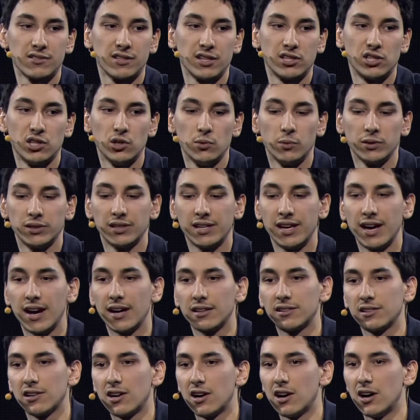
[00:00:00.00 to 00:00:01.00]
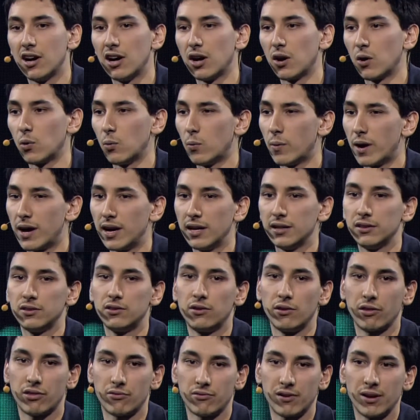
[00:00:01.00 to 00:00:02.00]
that you would get are 1
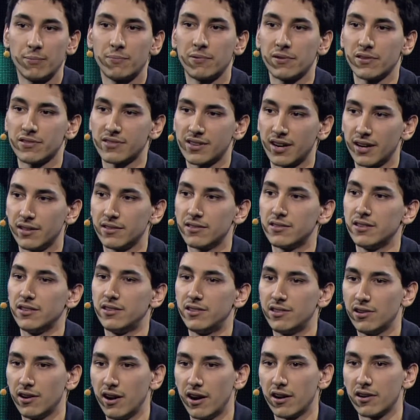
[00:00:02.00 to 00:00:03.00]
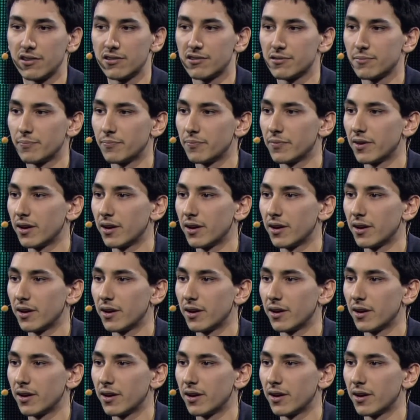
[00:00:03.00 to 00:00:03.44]
to 3% CTRs.